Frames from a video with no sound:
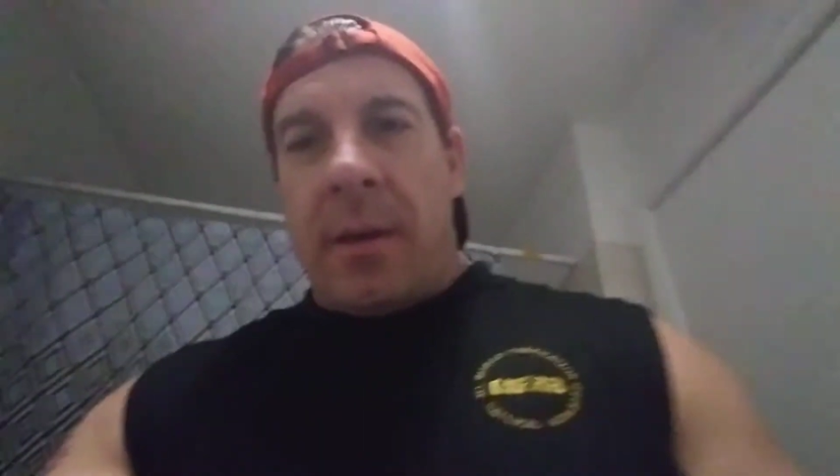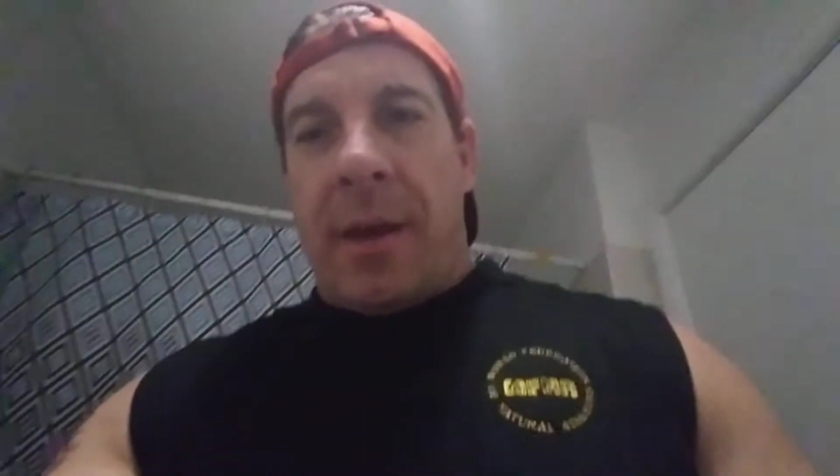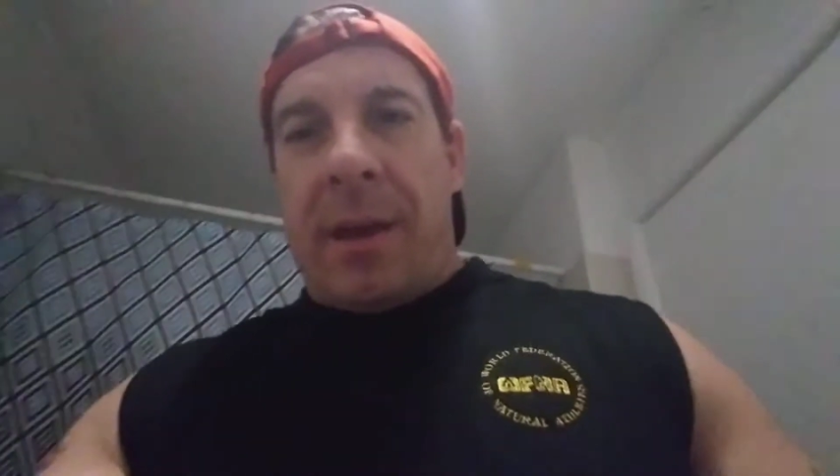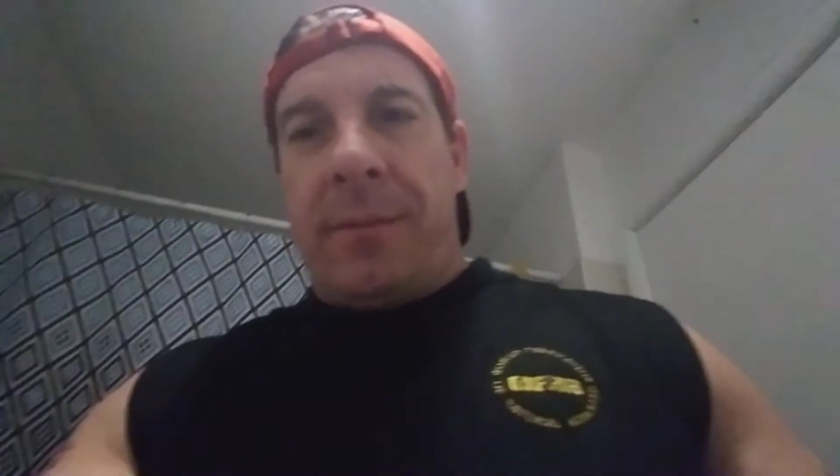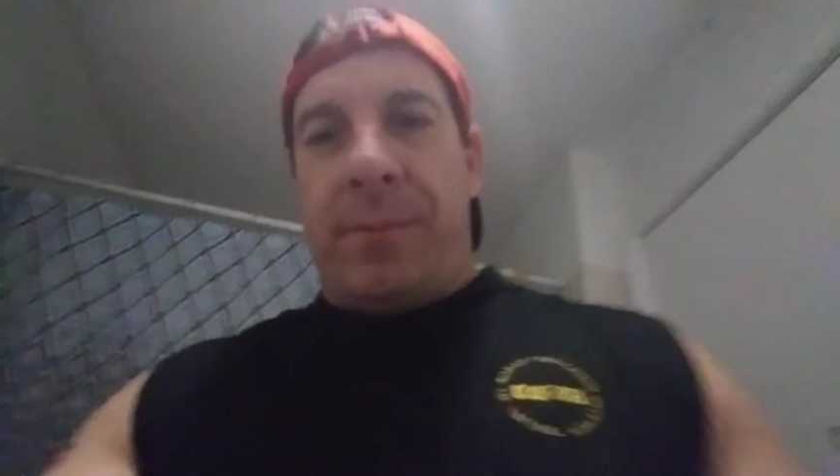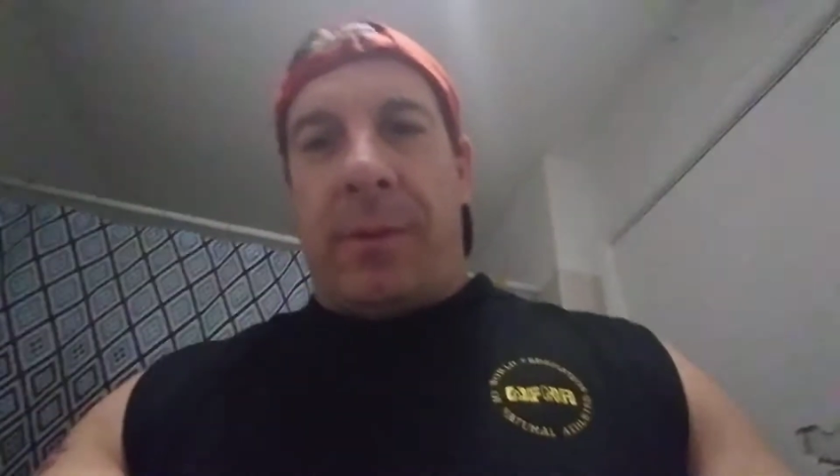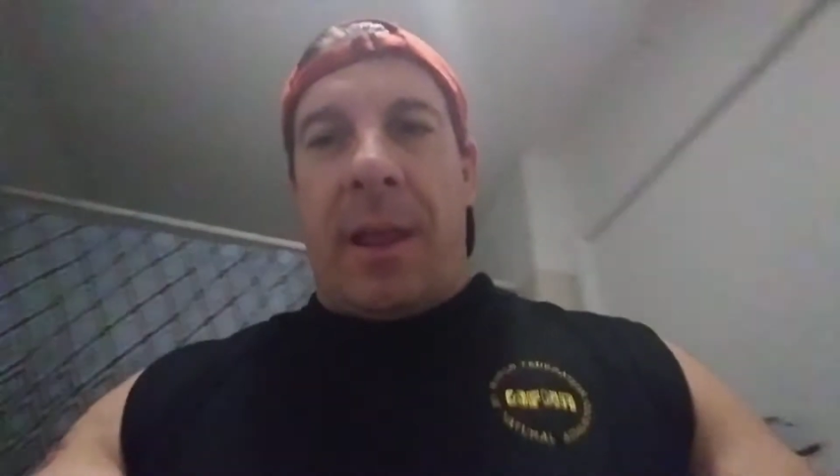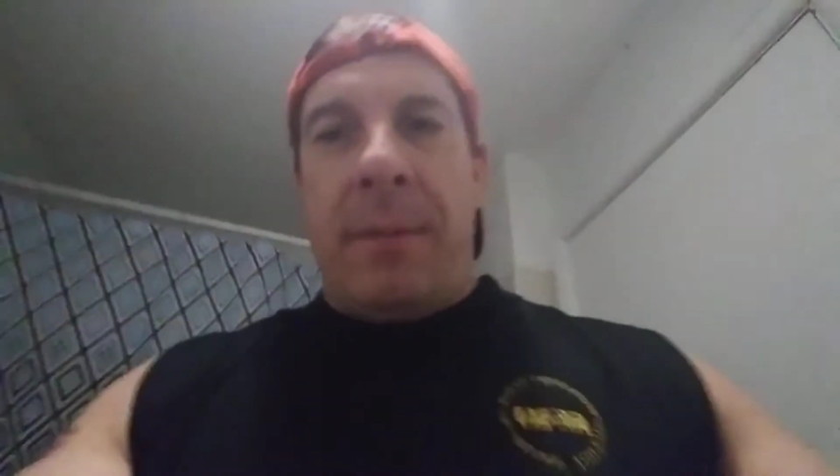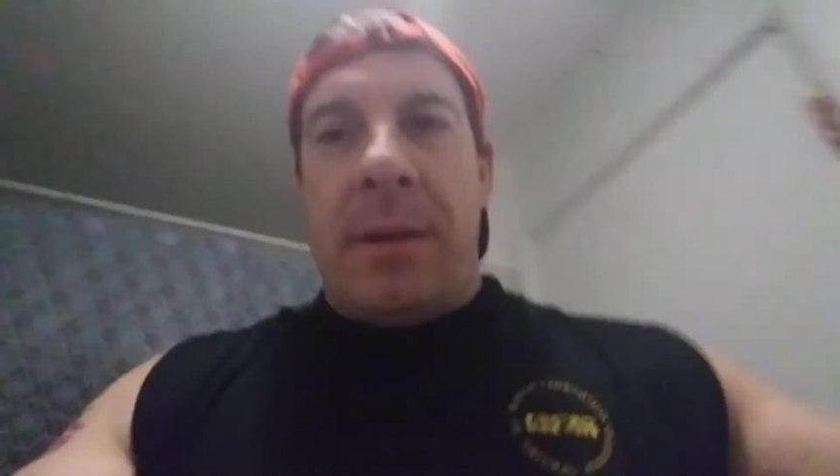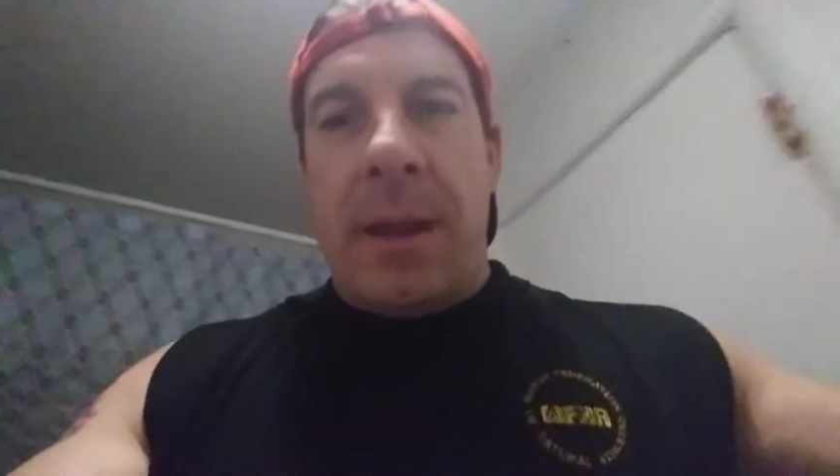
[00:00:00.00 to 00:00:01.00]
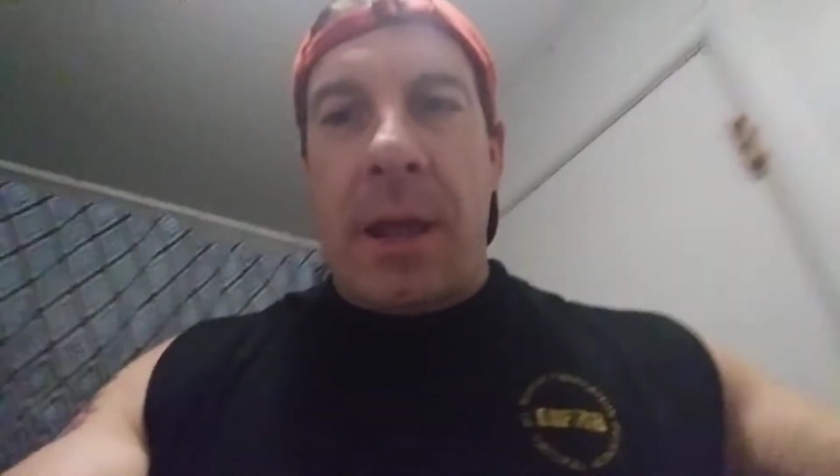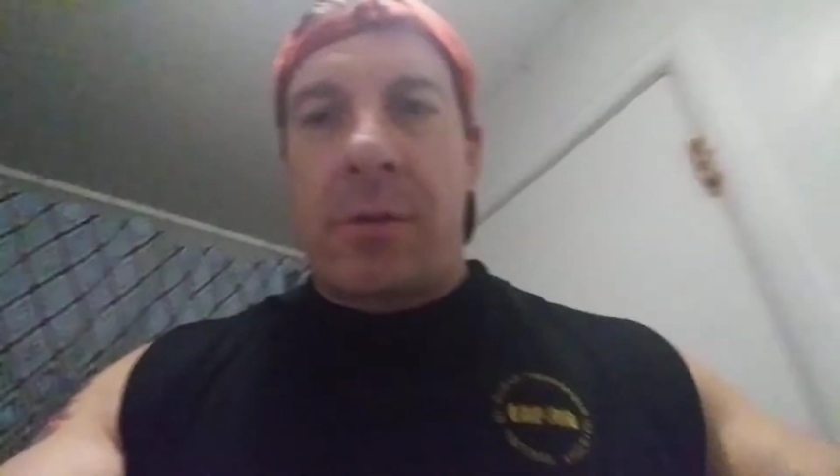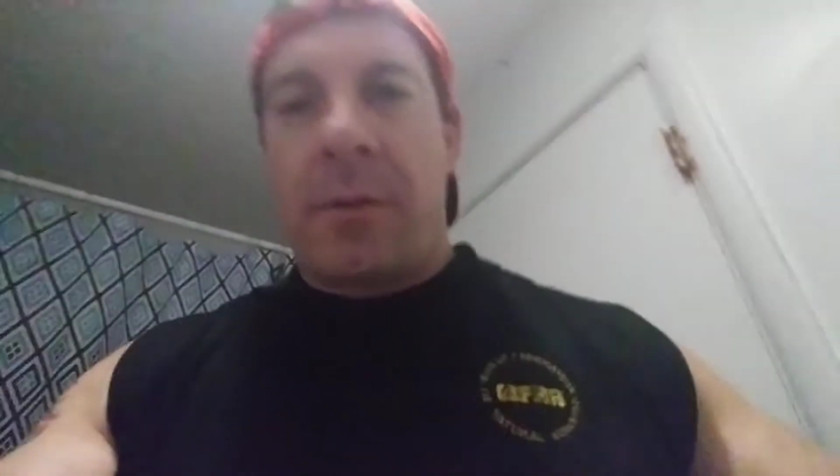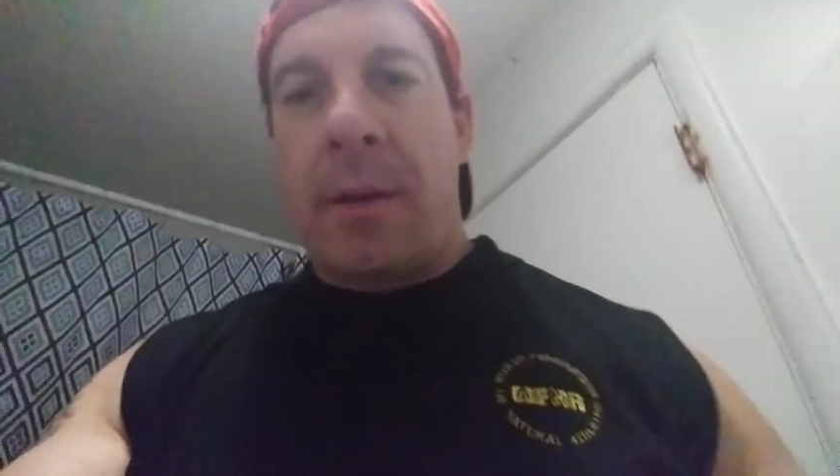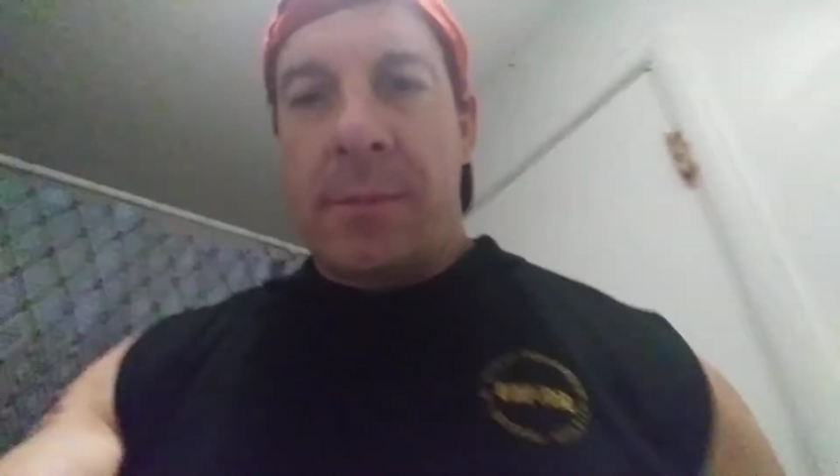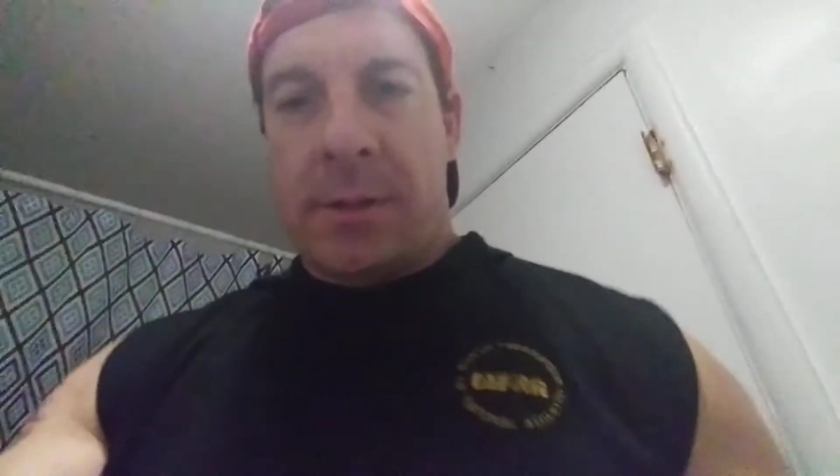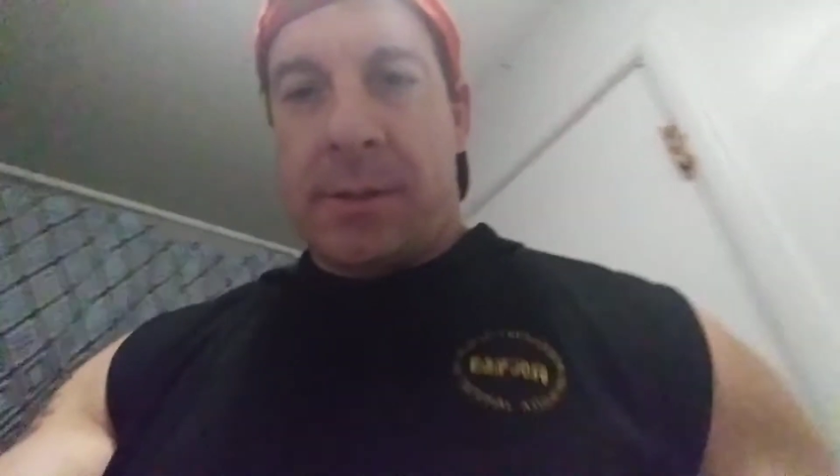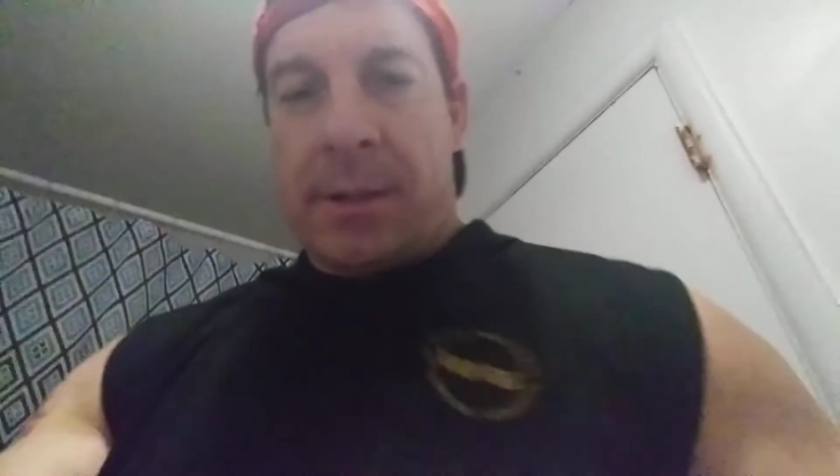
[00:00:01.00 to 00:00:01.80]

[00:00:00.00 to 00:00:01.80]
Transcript: I ain't claiming natural. I'm just,